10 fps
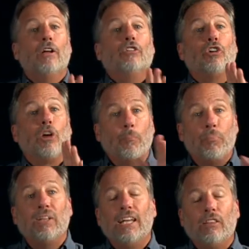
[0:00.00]
to
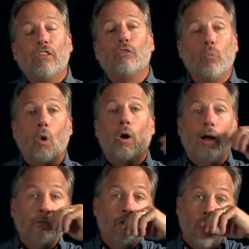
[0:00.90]
complete this war
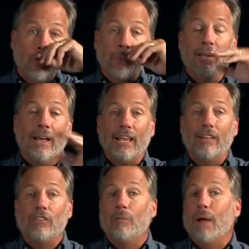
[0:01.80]
of judgment
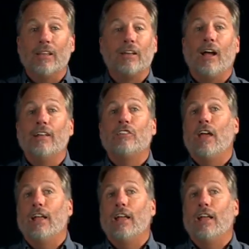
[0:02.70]
against the Amalekites